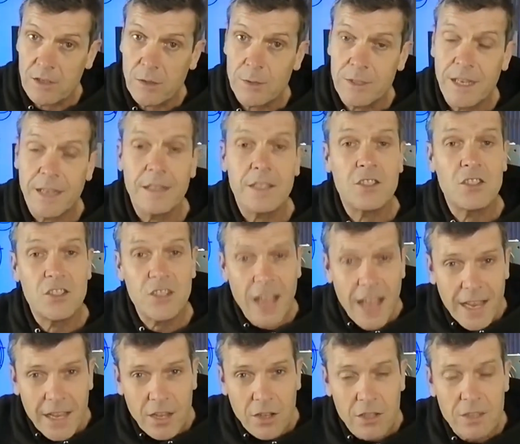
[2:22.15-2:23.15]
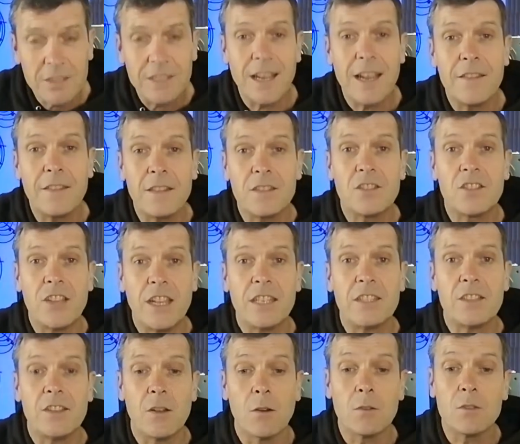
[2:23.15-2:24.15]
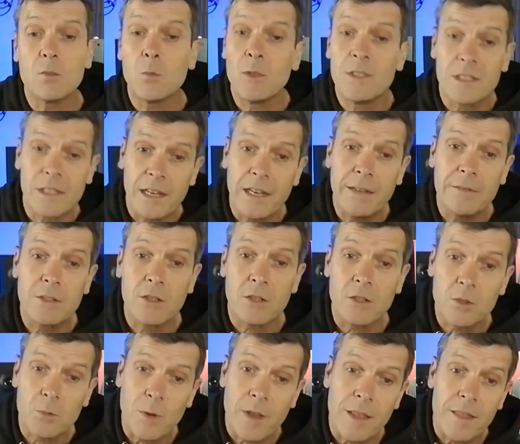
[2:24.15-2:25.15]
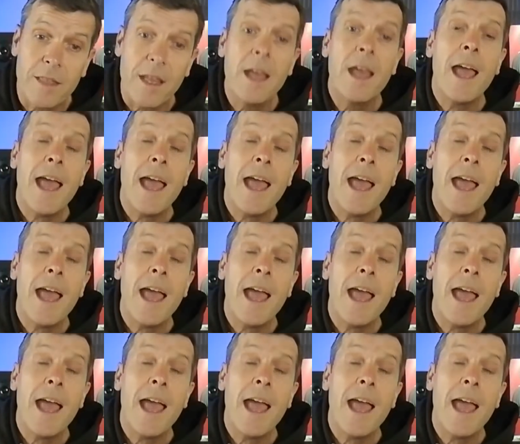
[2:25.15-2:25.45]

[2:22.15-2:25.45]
So we take the second and the sixth notes, which leaves us with